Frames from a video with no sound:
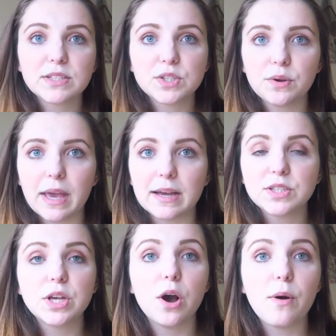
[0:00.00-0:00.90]
So yeah,
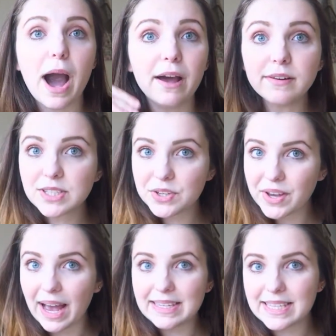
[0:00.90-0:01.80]
so I will see you
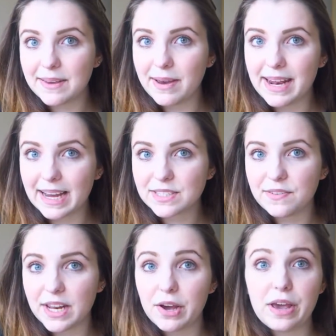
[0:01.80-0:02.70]
guys in my next
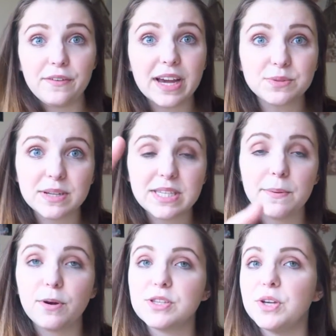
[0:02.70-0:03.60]
video. If you guys want to see
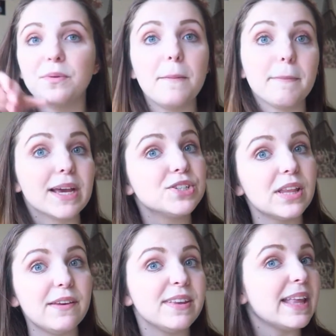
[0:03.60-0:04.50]
a part 2, make sure
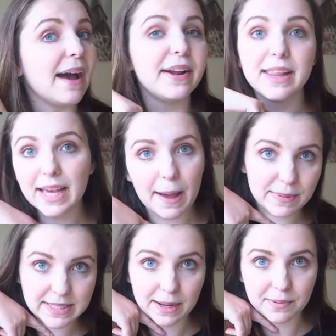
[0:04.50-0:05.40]
to leave it down in the
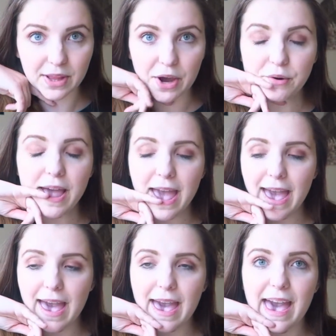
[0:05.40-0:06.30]
comments down below.
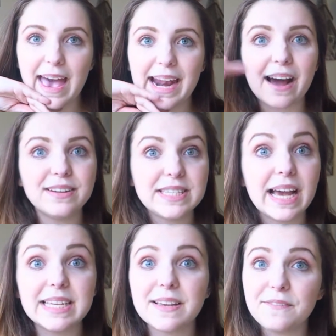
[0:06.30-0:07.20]
And I will see
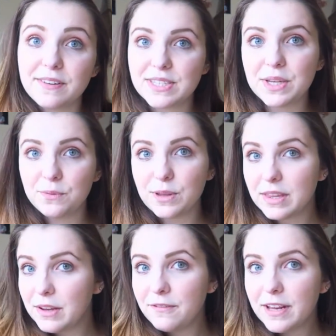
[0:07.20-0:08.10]
you guys very soon with a new